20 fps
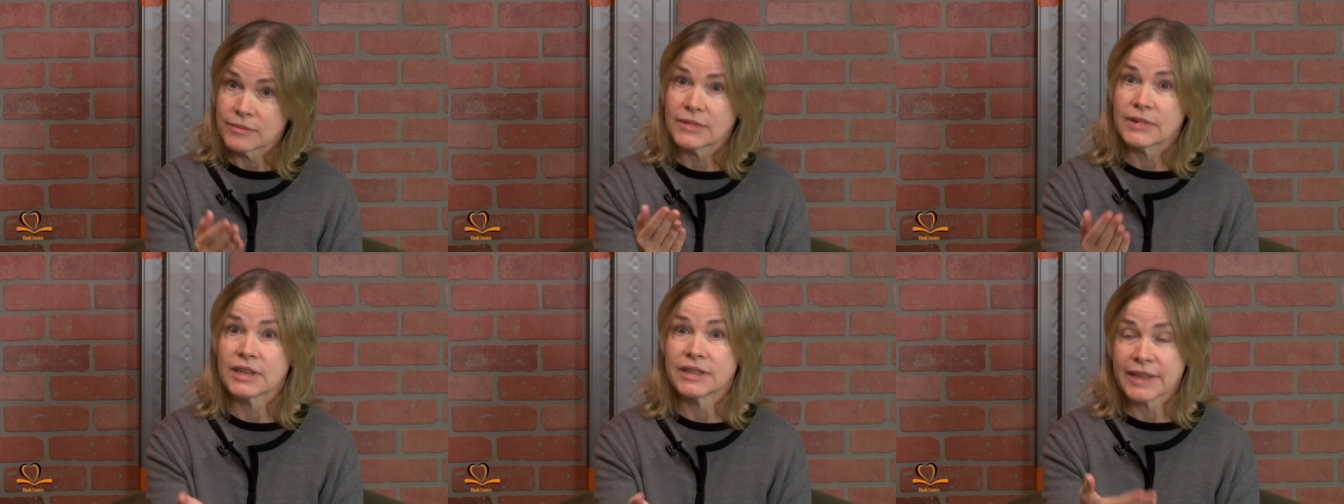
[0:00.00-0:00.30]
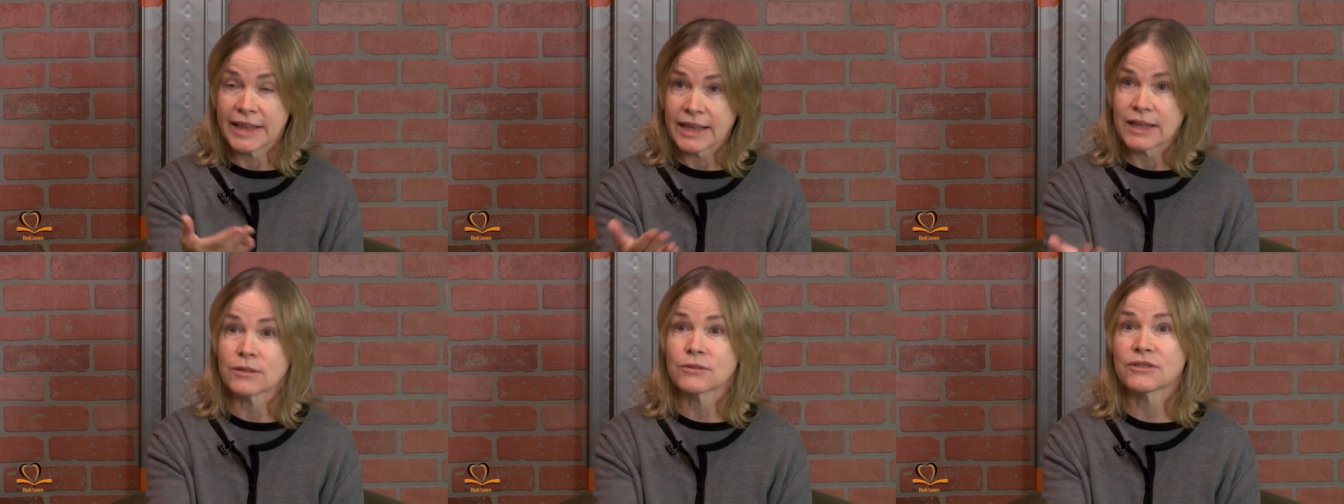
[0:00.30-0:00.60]

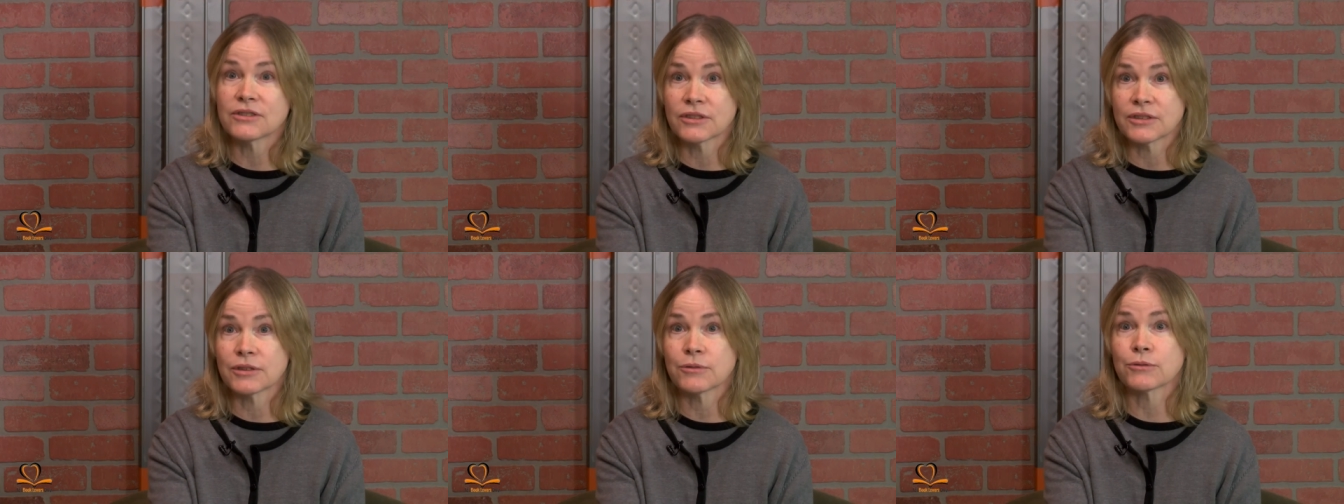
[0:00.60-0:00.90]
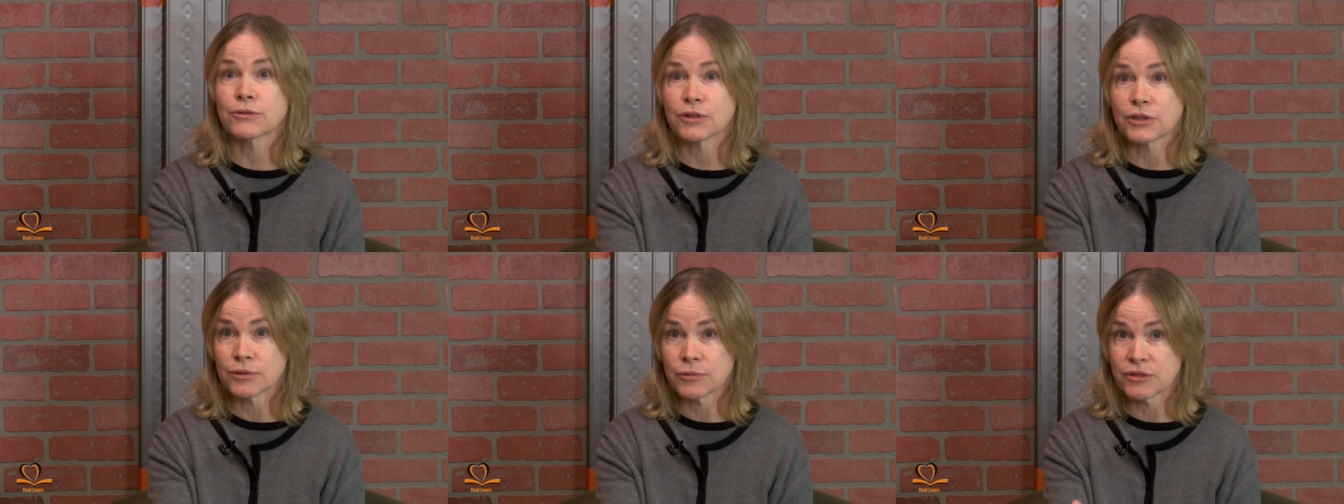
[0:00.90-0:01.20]
announced that they were
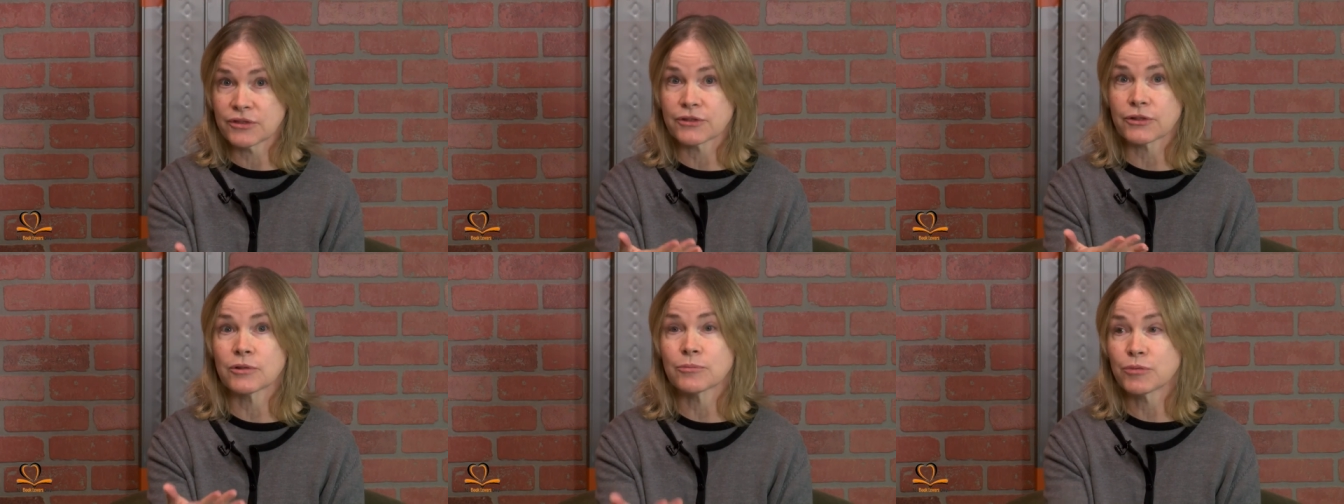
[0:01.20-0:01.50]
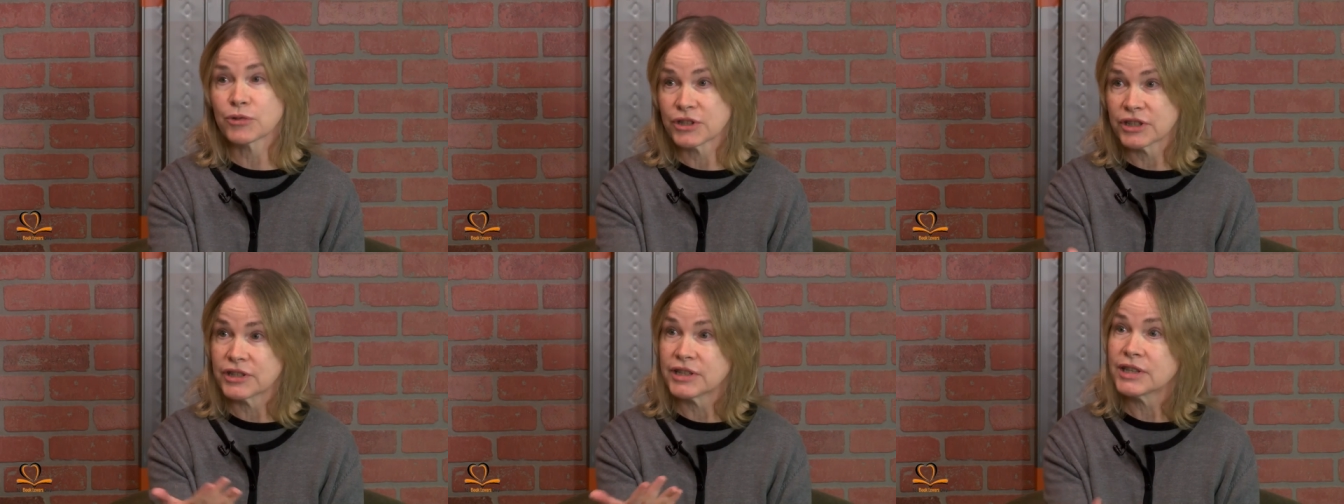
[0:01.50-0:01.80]
going to start
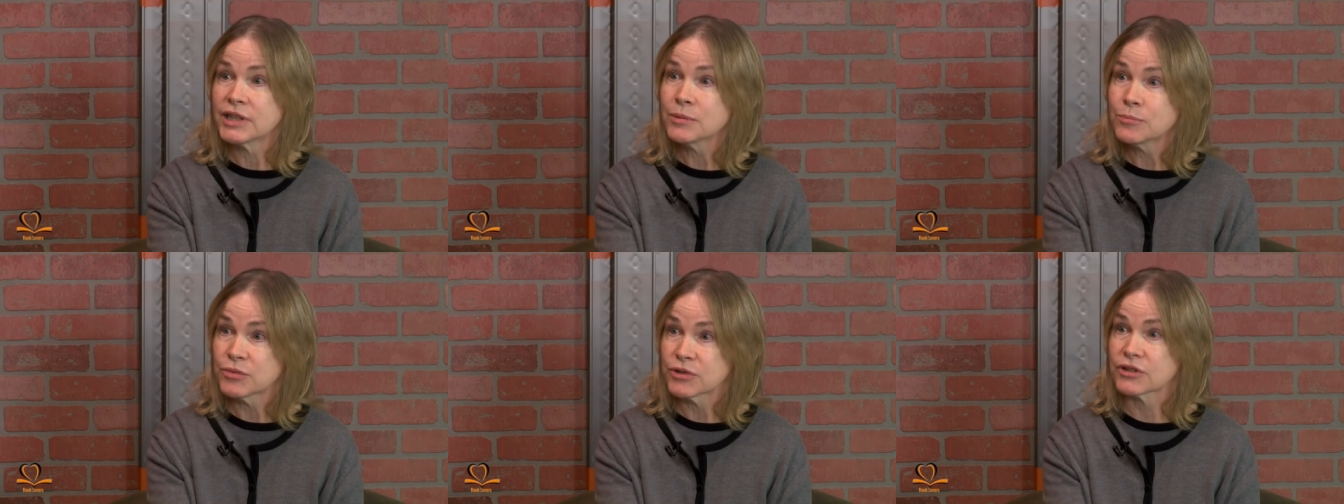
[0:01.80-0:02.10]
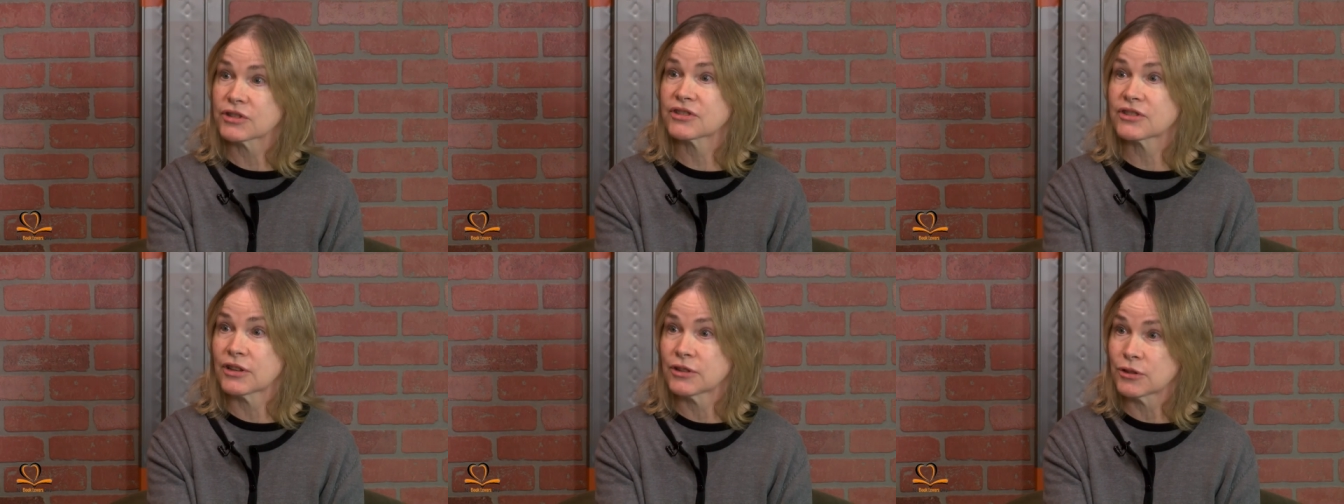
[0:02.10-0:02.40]
putting
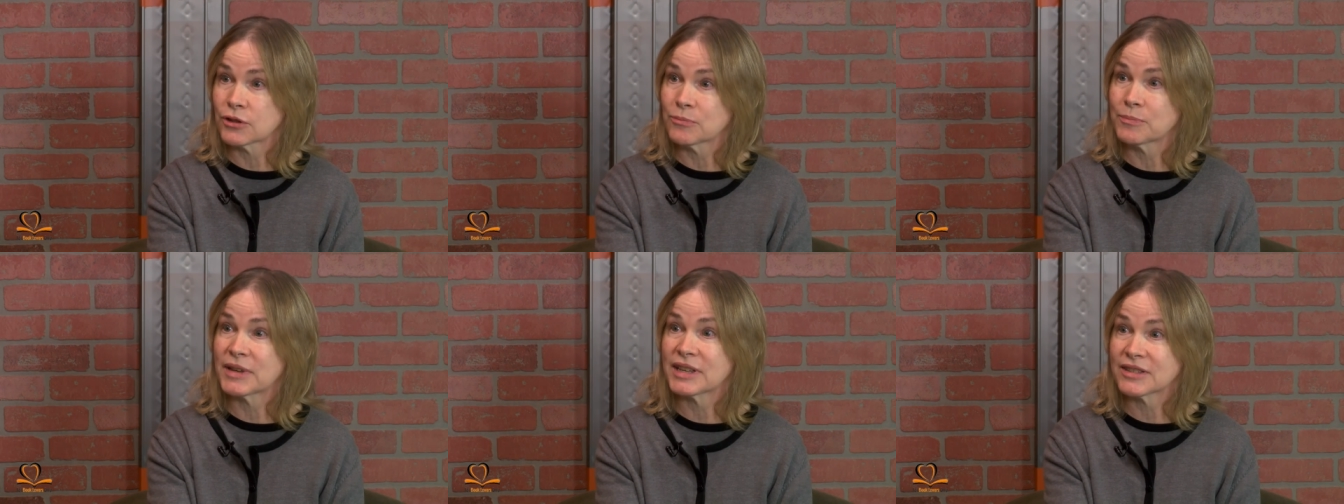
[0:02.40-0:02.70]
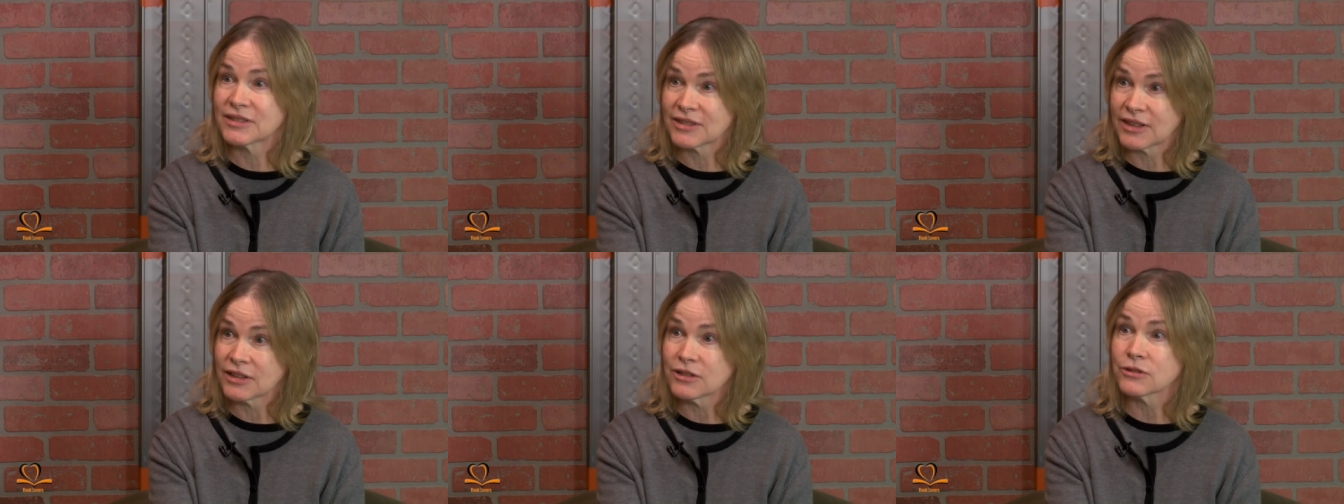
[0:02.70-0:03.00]
ebooks on their
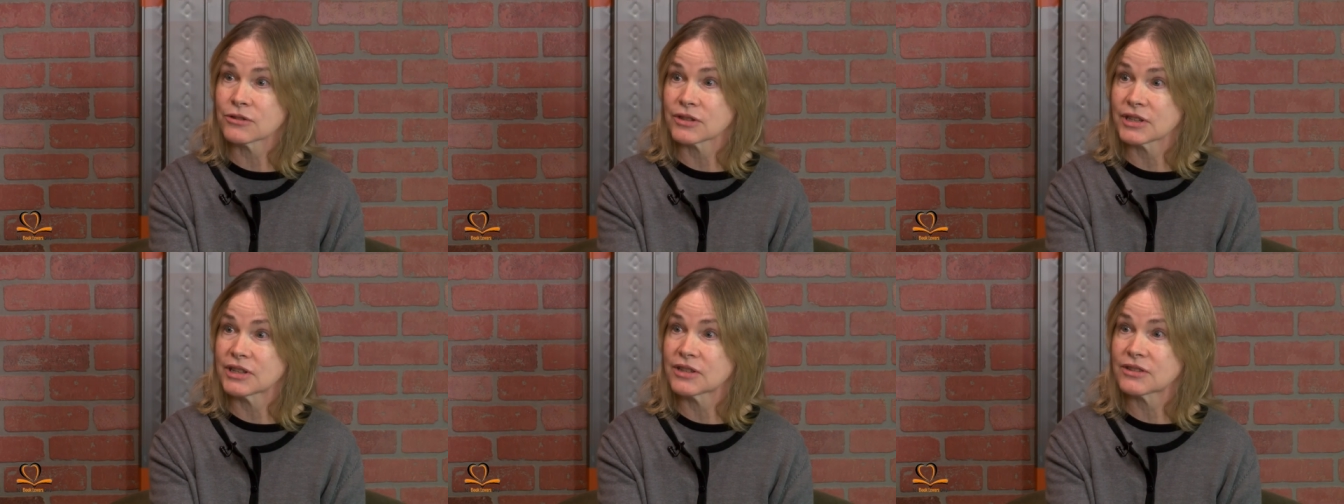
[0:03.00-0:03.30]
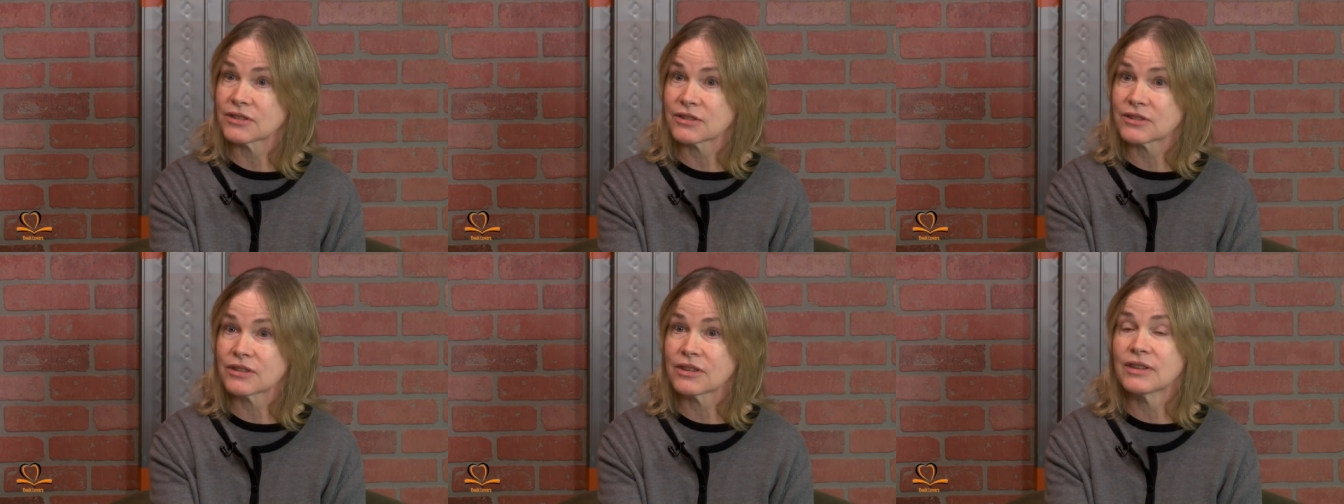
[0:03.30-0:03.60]
bestseller
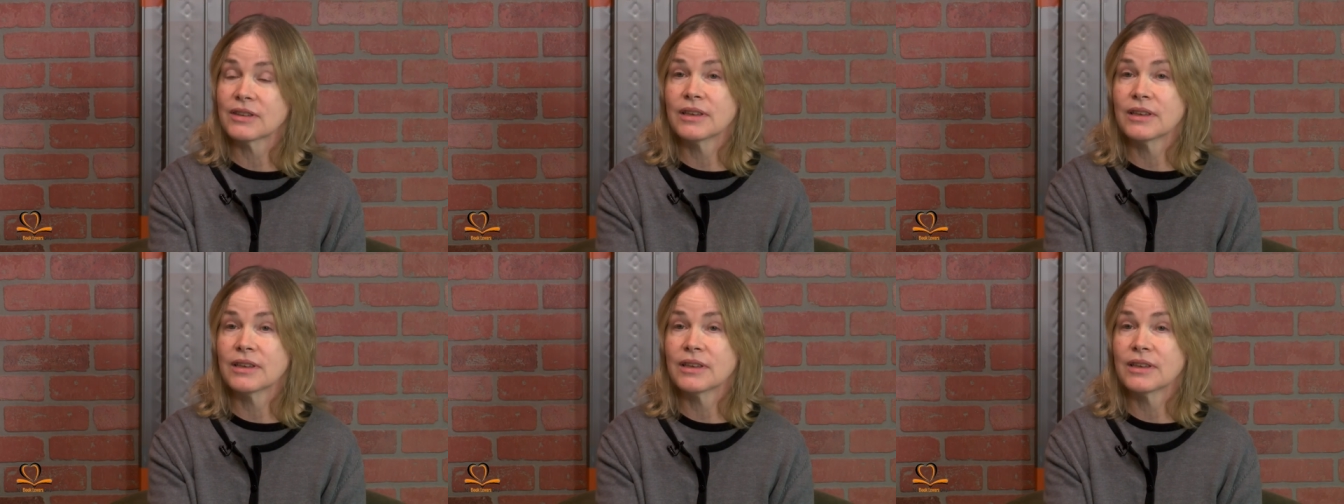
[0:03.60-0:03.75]
list.